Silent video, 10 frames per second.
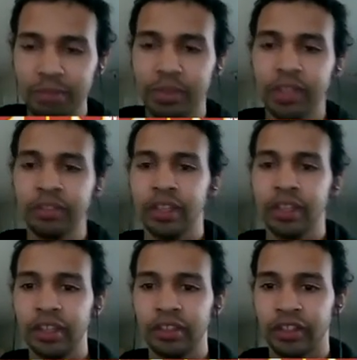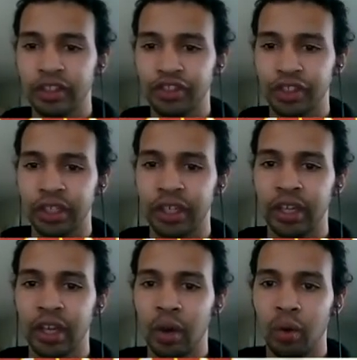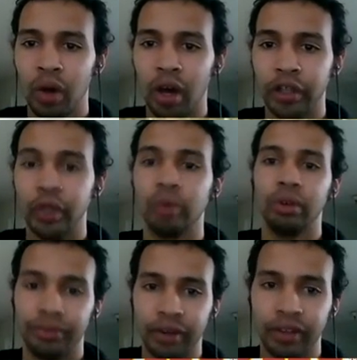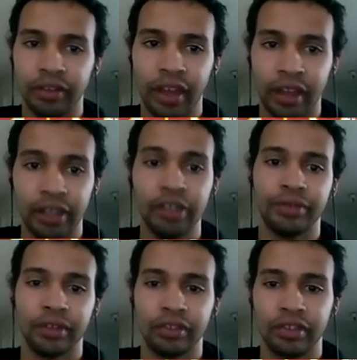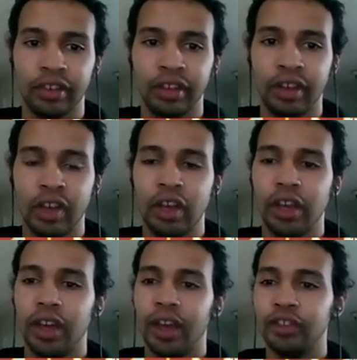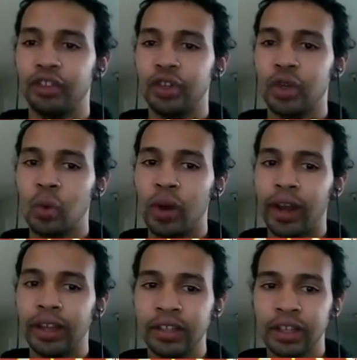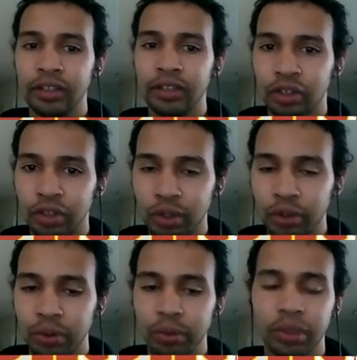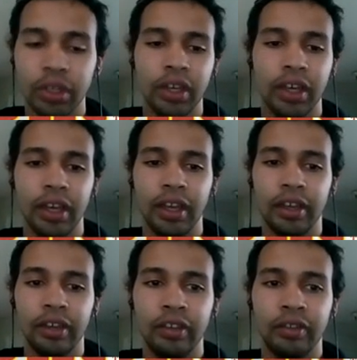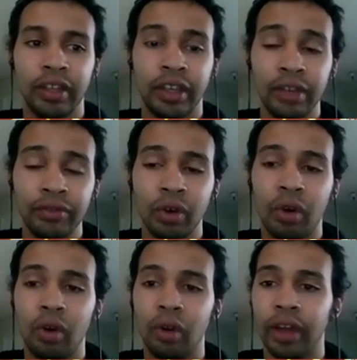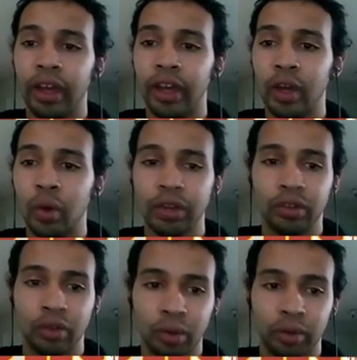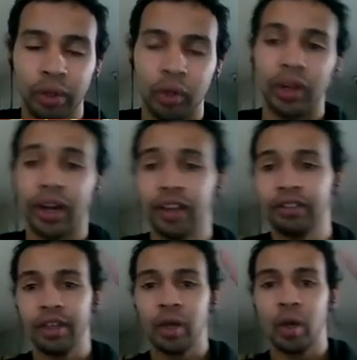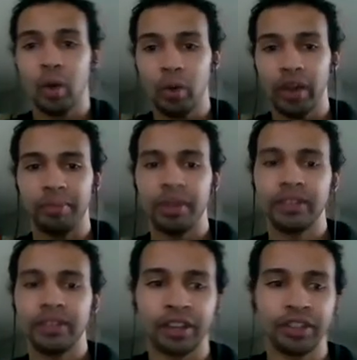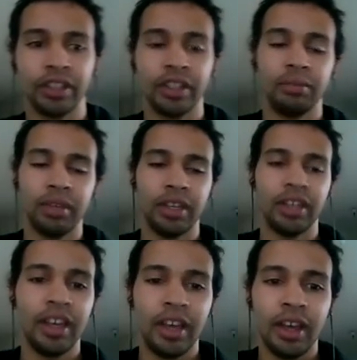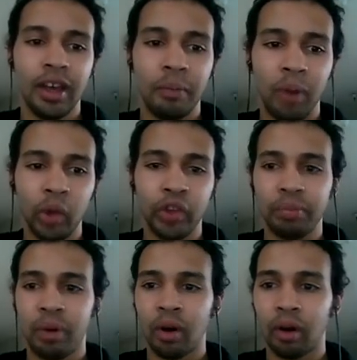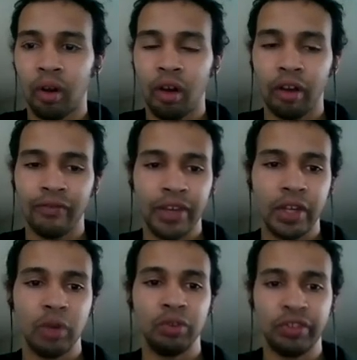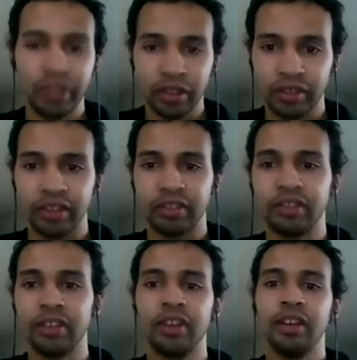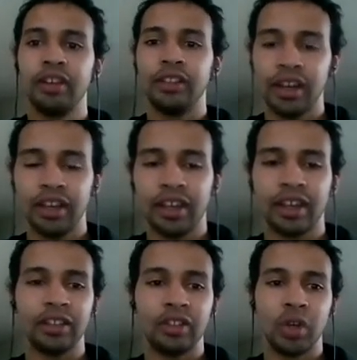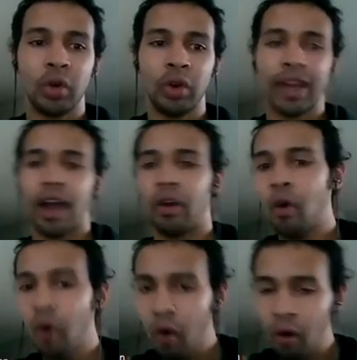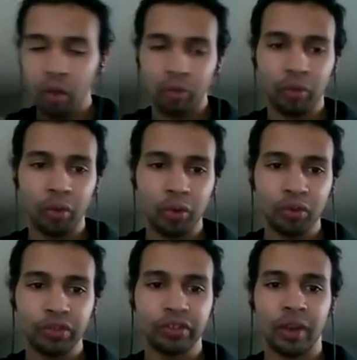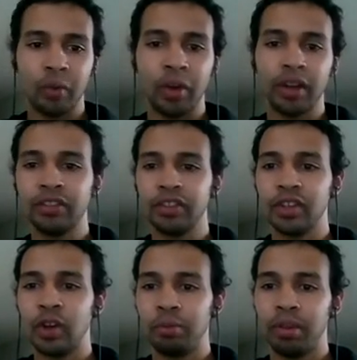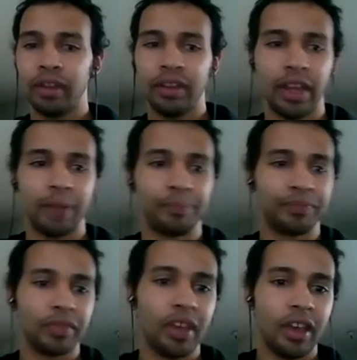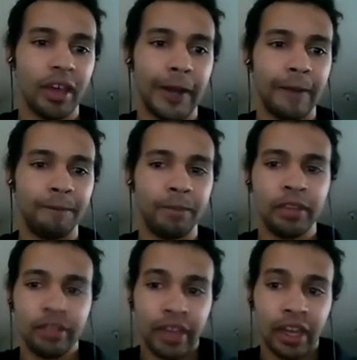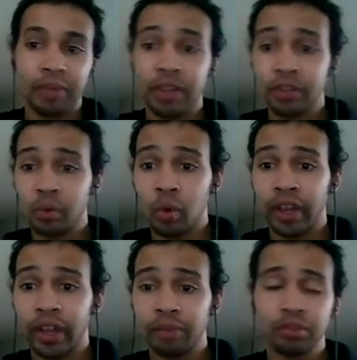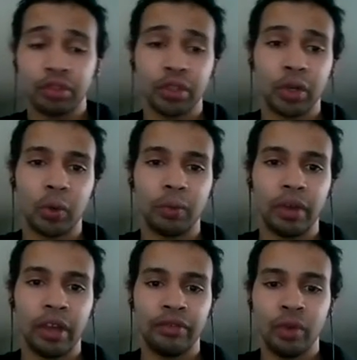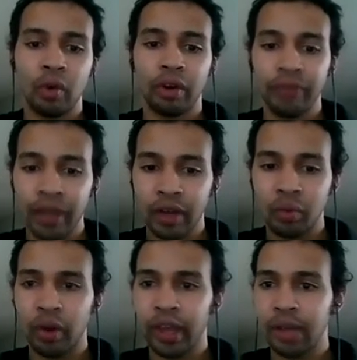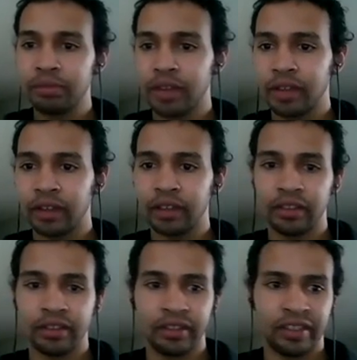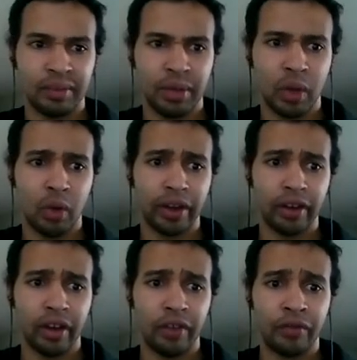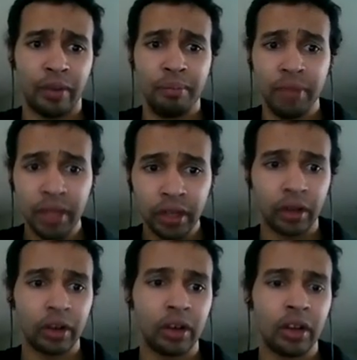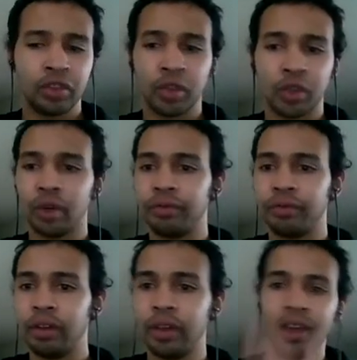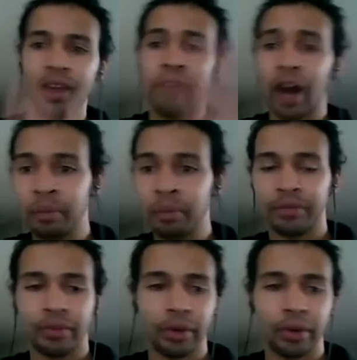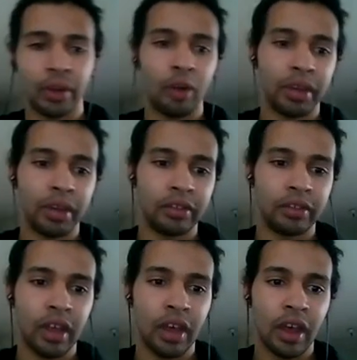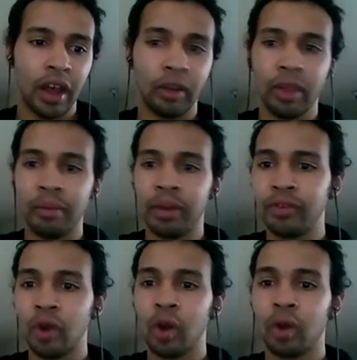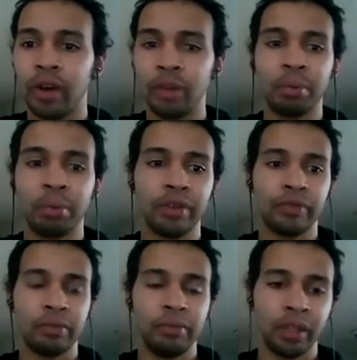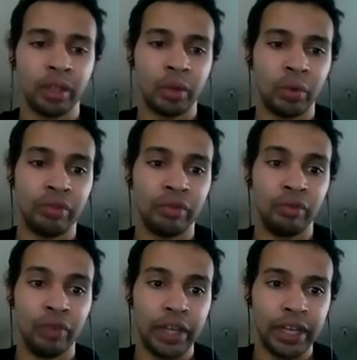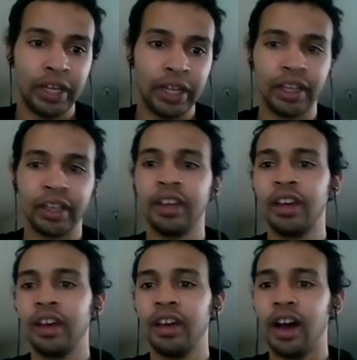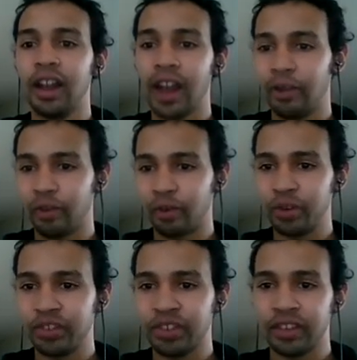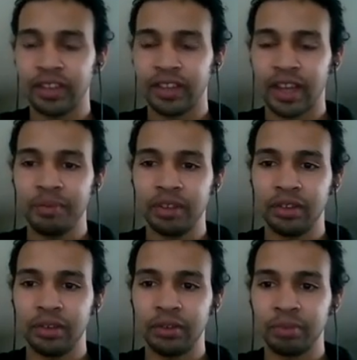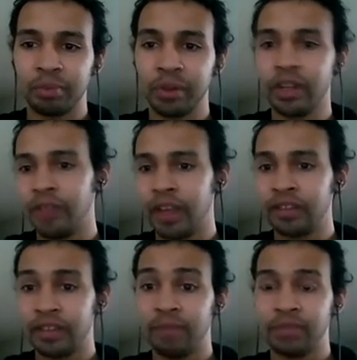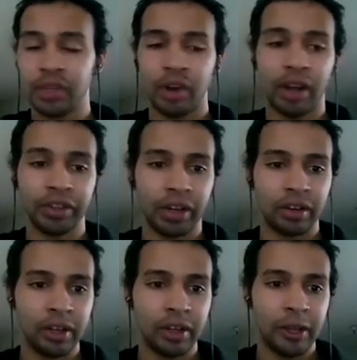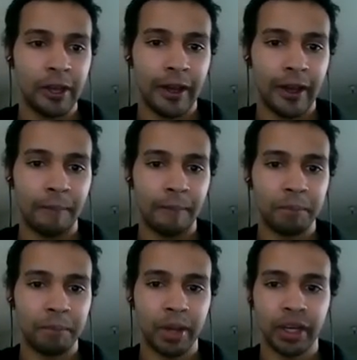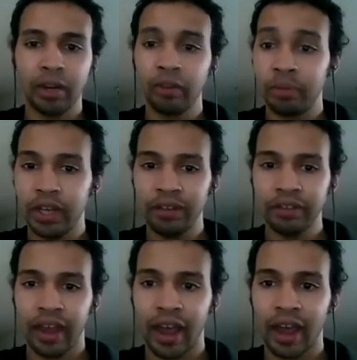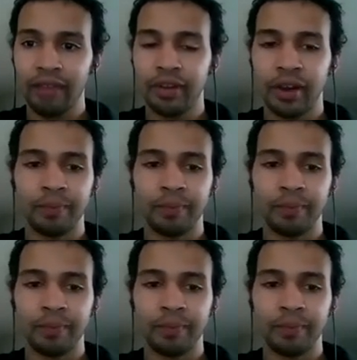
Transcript: But this is essentially EuroFront and EastFront. And so what I intend to do is give you all a quick tutorial, and I say quick, but it's actually going to be multi-part long video series dedicated to going down all the rules that one needs to know to play the game. This game is a war game, so if you are a fan of war games, I think this is going to be quite familiar sort of environment for y'all because I know that many of y'all are already pretty familiar with reading a lot of the rule sets that come into some pretty advanced games that are out there. But here are the PDFs I have.